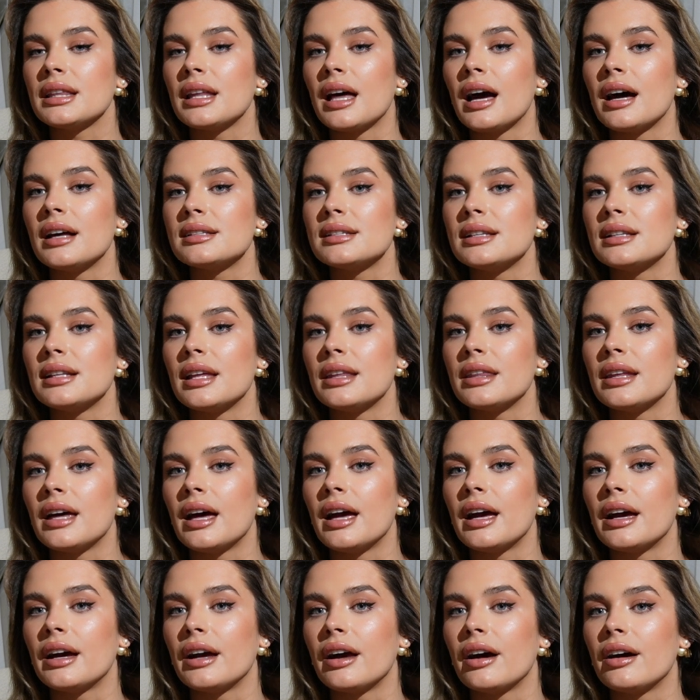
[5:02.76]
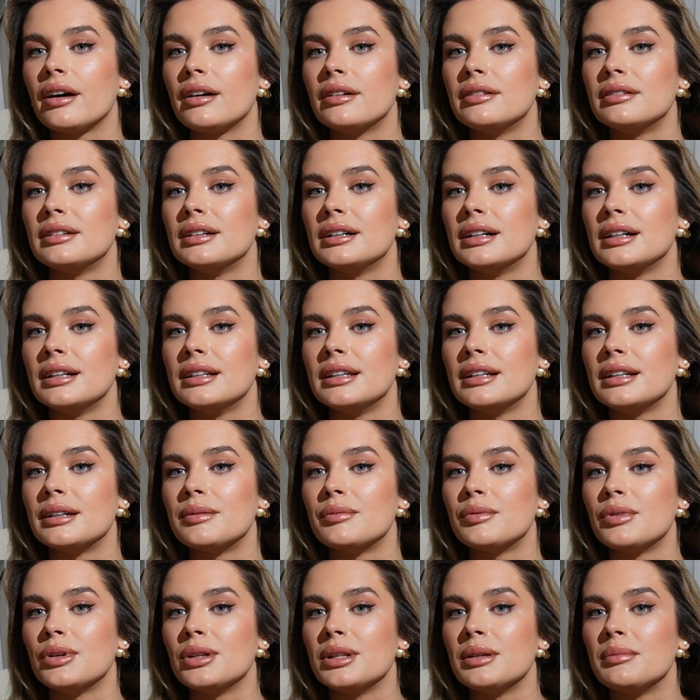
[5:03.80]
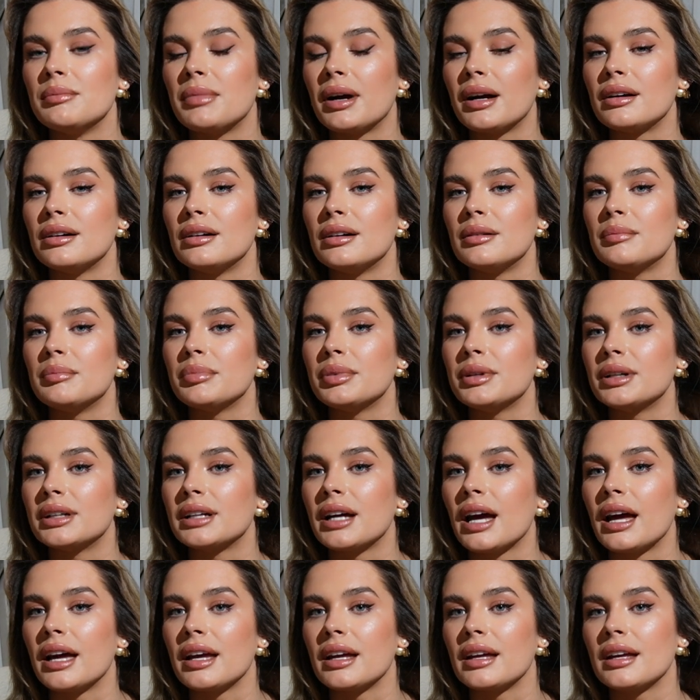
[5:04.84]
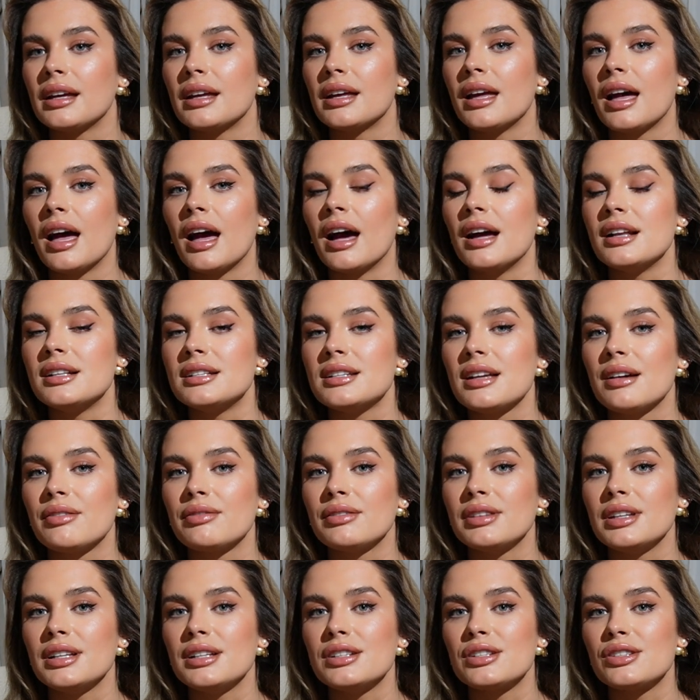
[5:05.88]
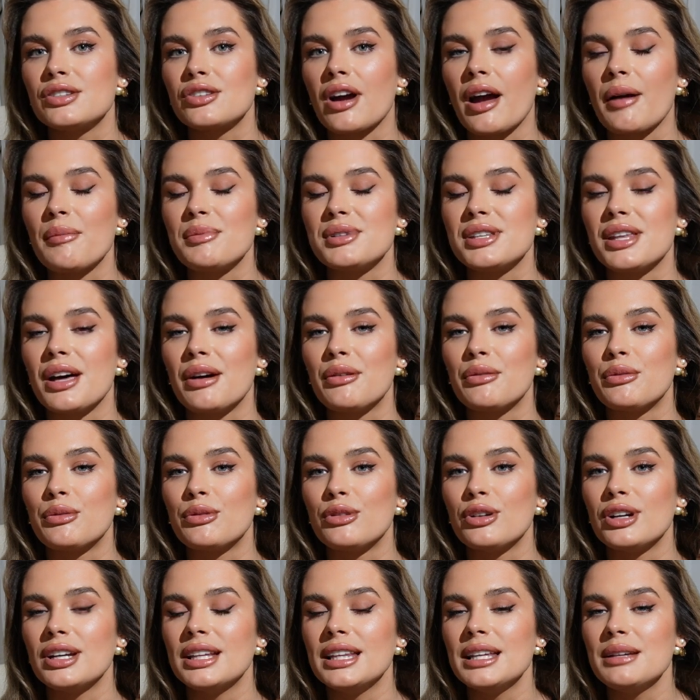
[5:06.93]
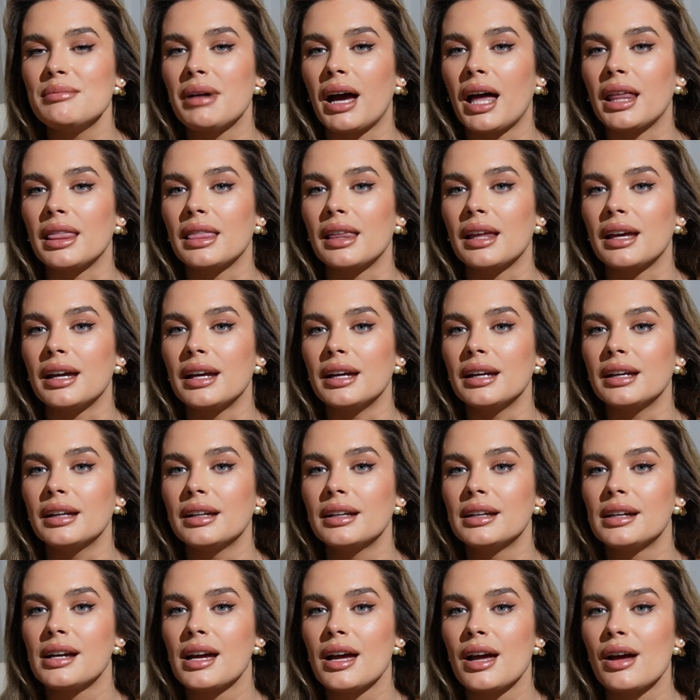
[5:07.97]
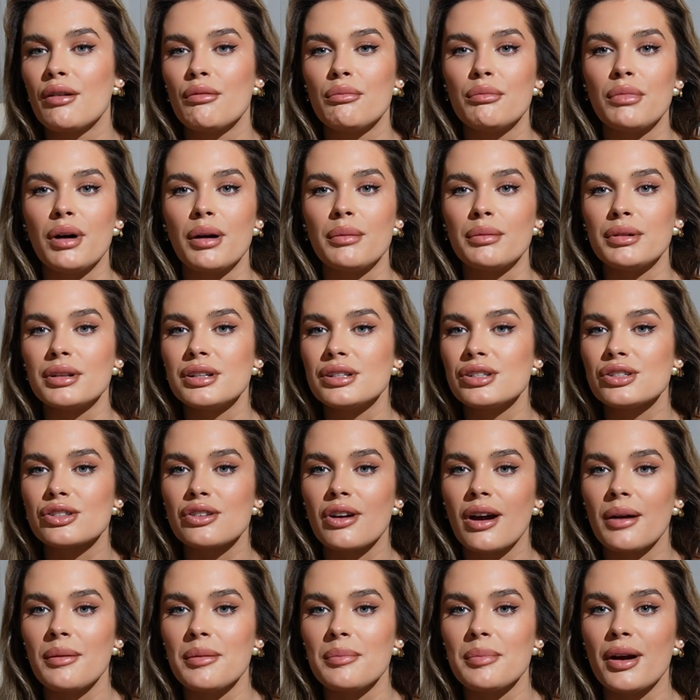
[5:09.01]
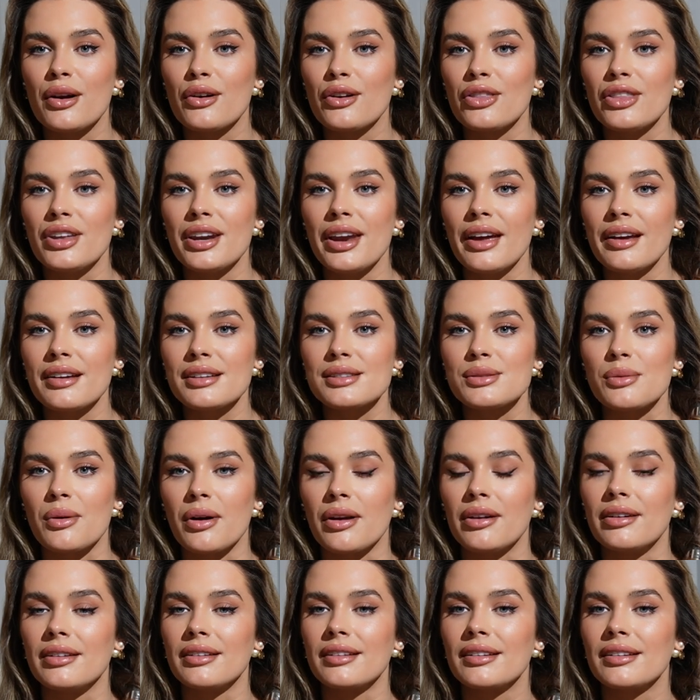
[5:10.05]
that to let the hair go, and then I'm rolling back up. Okay, I definitely described that really badly, but I'm going to describe it better on the next one.